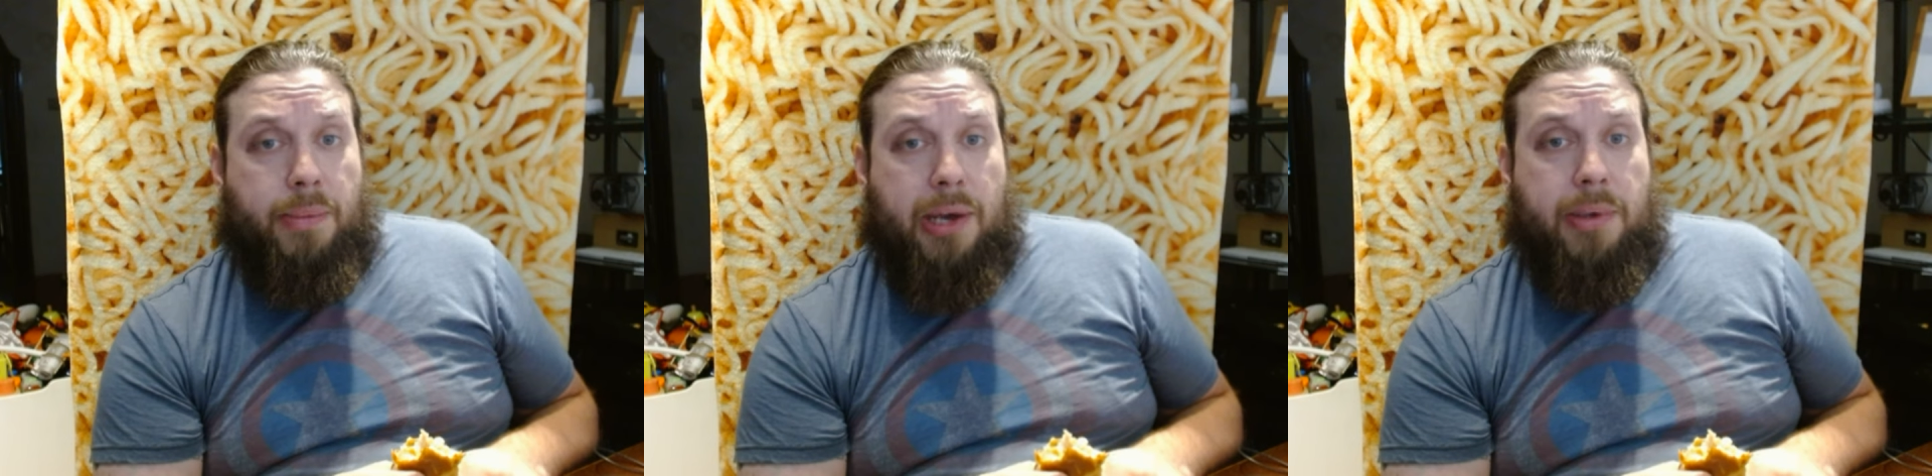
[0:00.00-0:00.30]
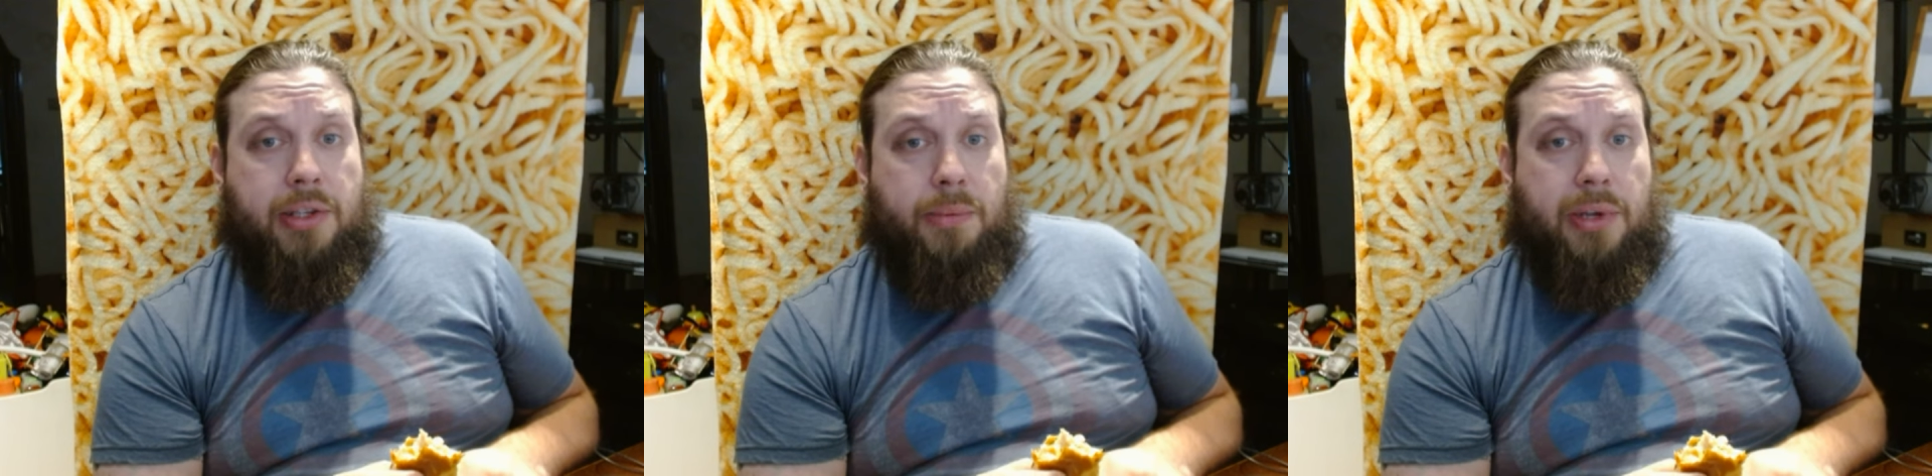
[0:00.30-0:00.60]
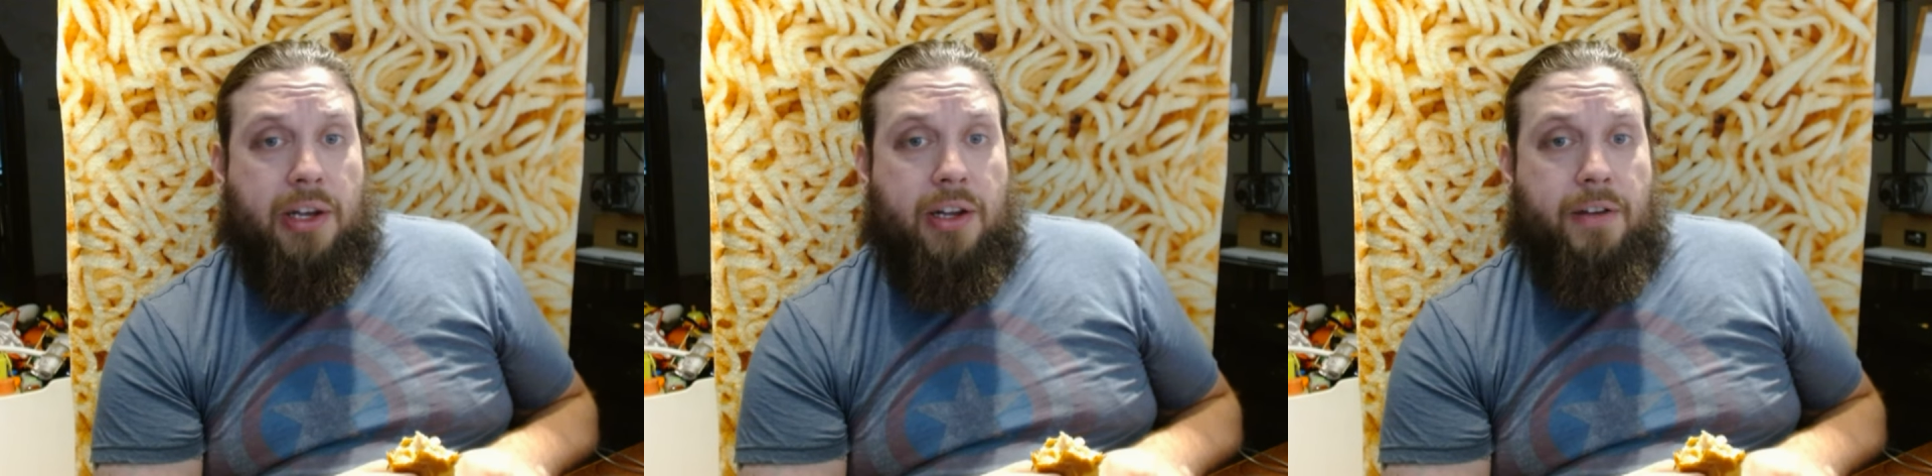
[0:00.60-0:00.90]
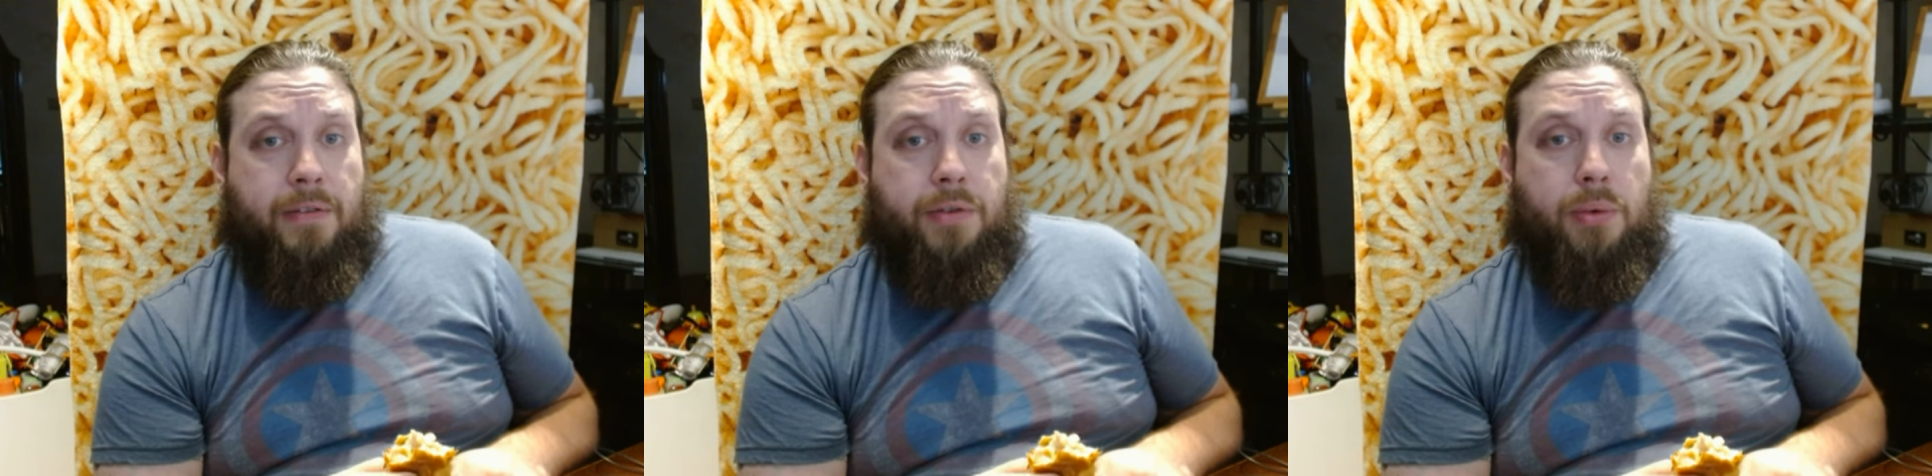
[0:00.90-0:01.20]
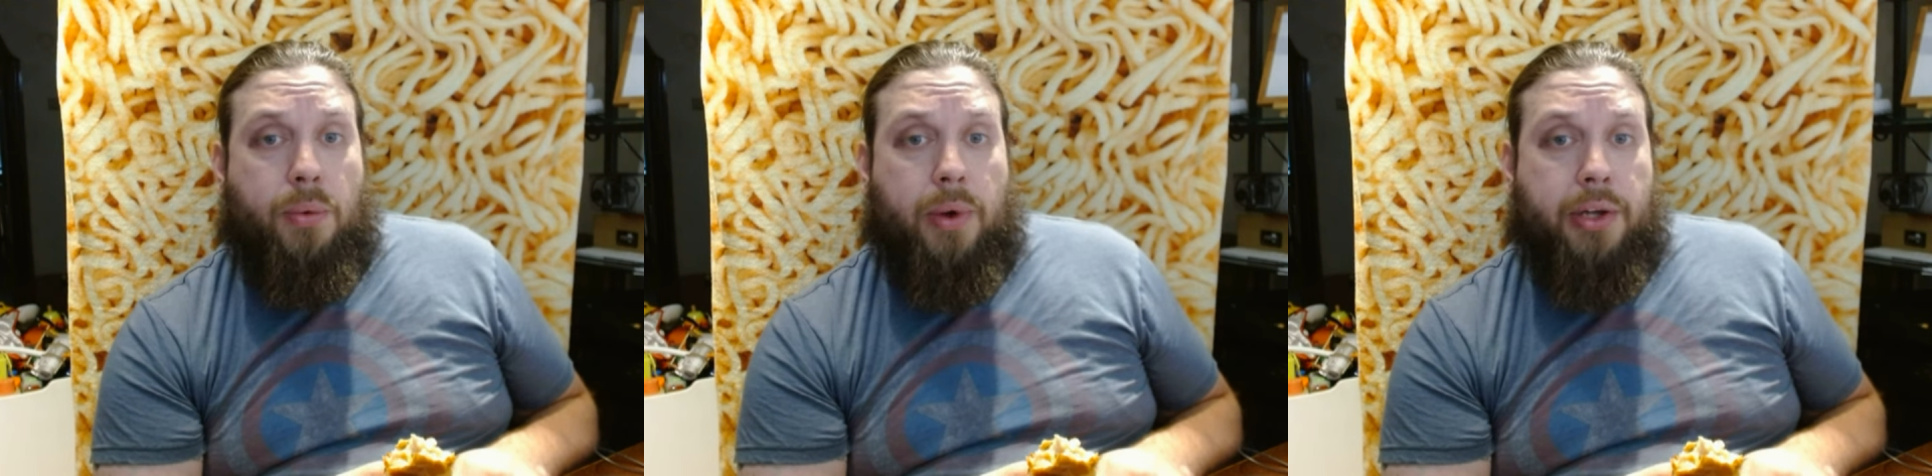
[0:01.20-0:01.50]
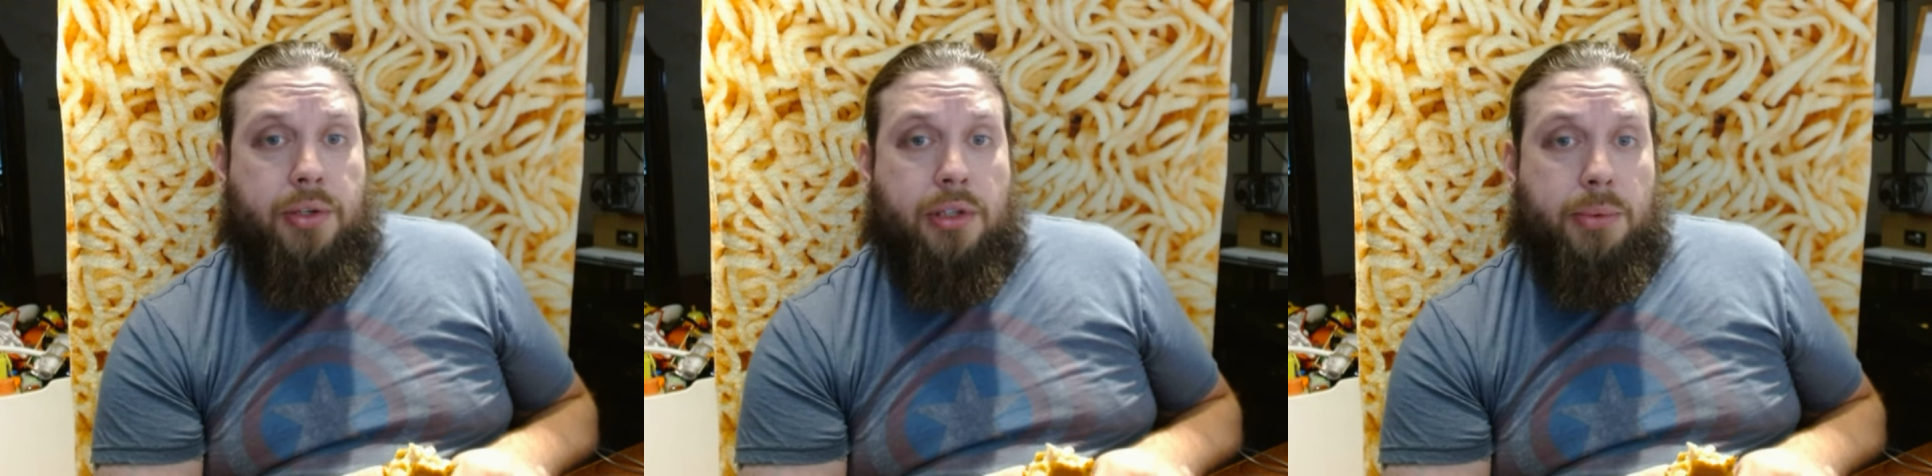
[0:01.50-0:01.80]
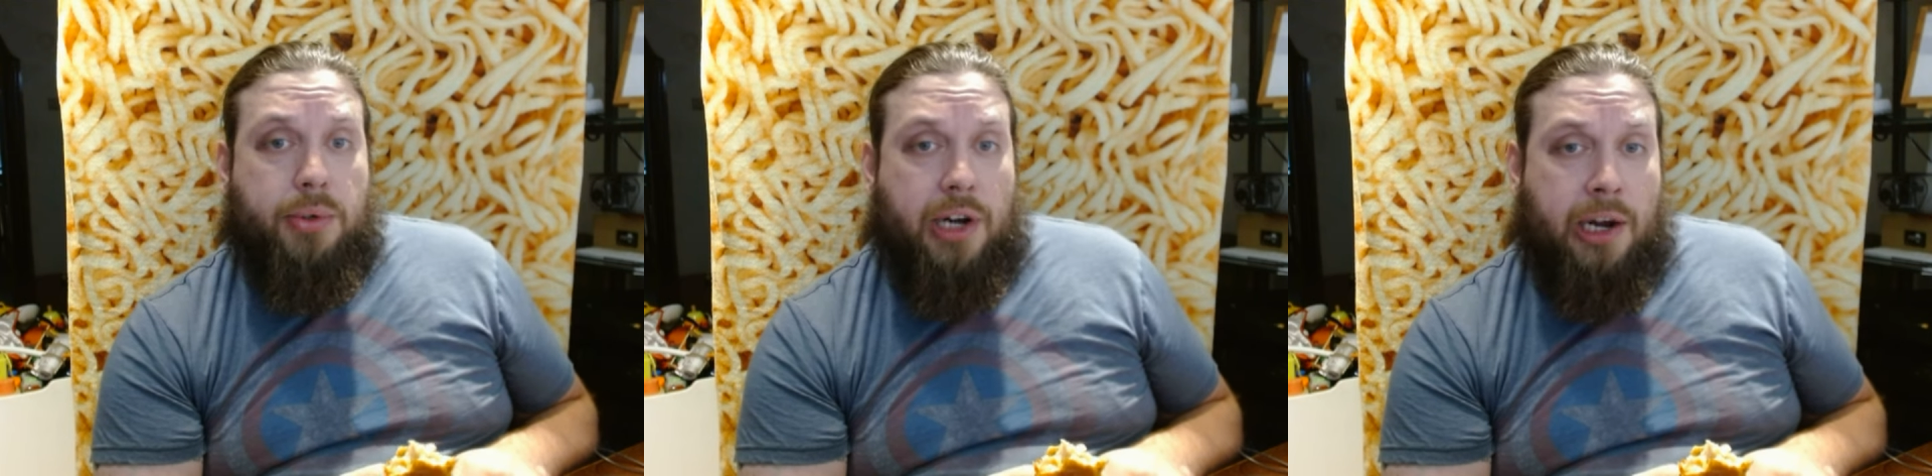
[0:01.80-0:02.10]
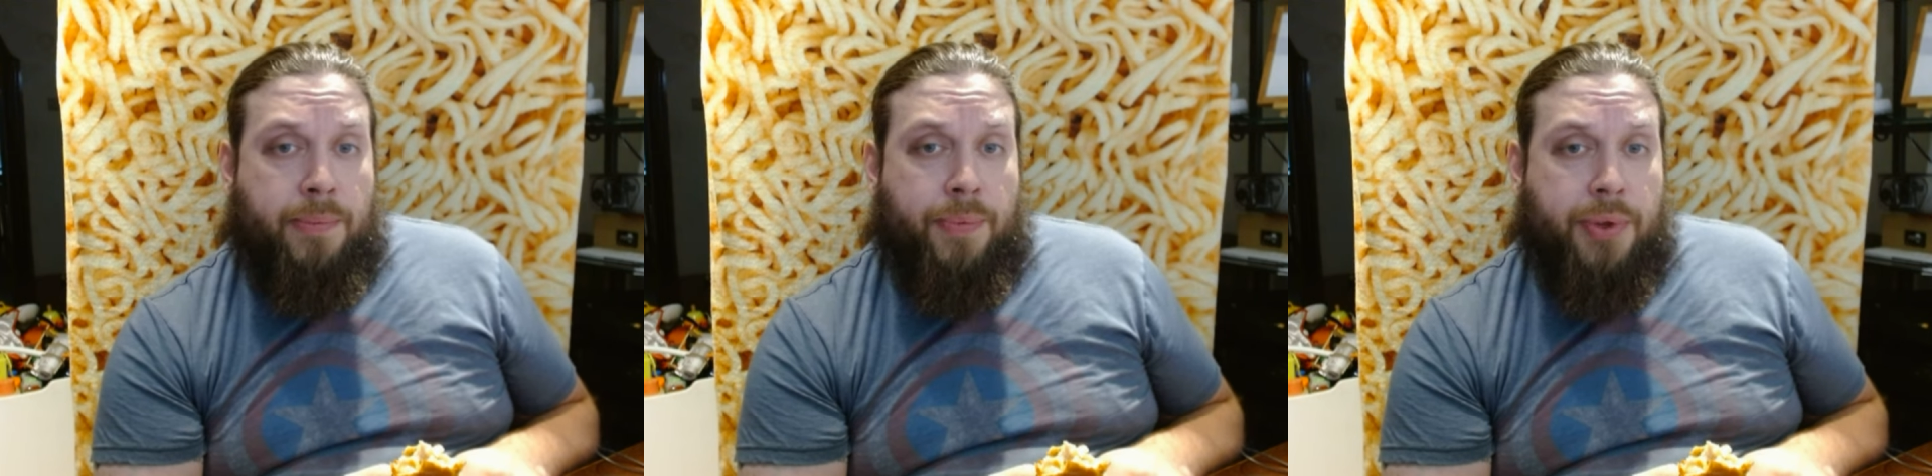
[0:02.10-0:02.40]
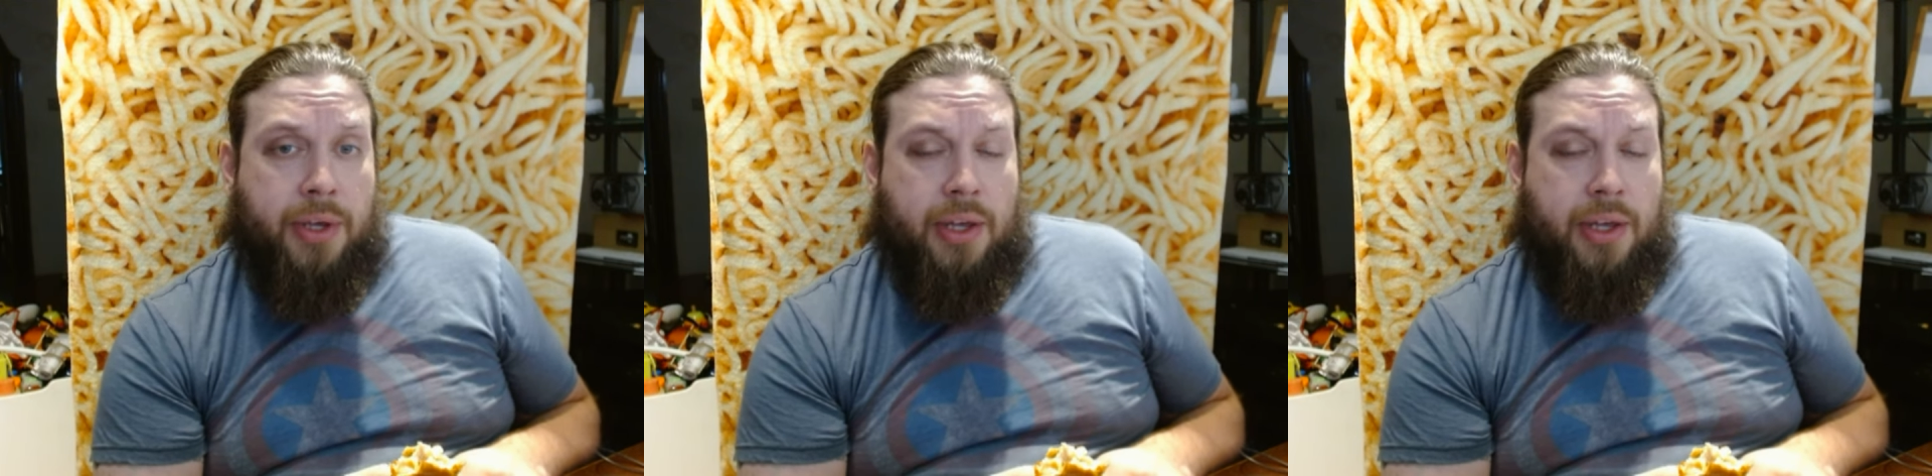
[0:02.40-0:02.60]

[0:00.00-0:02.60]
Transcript: And maybe someday enough of you will watch and subscribe